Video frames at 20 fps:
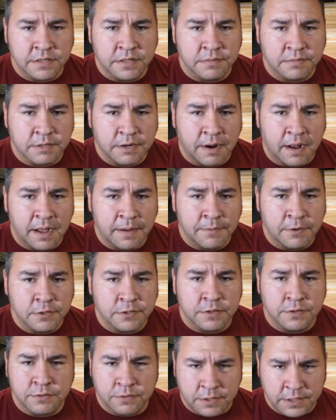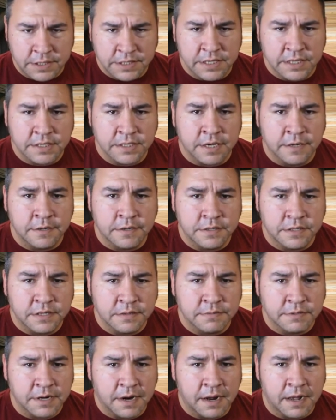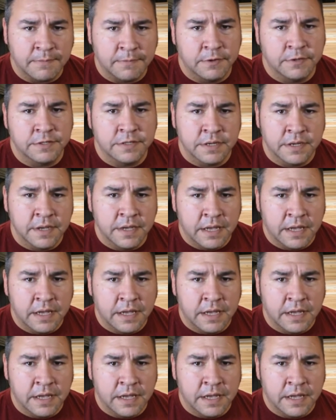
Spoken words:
subscribers or 2,600 subscribers,